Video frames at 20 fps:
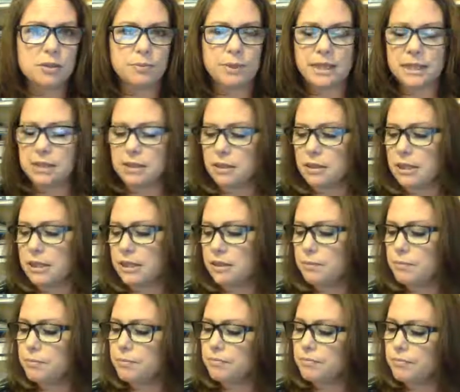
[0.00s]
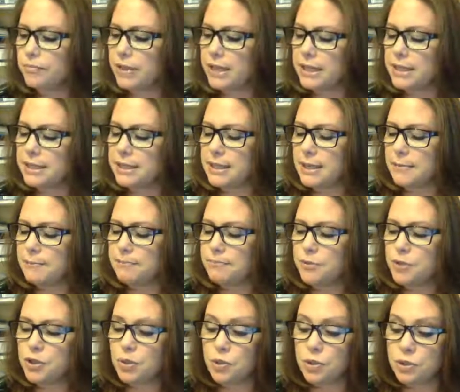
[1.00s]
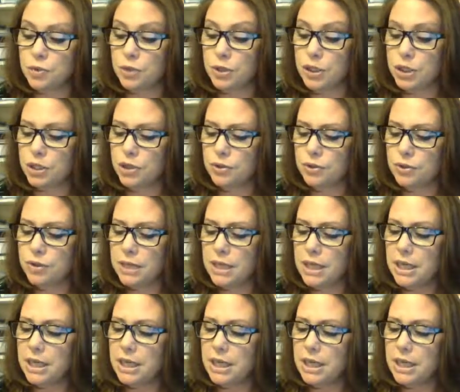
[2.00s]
basically that schools would use.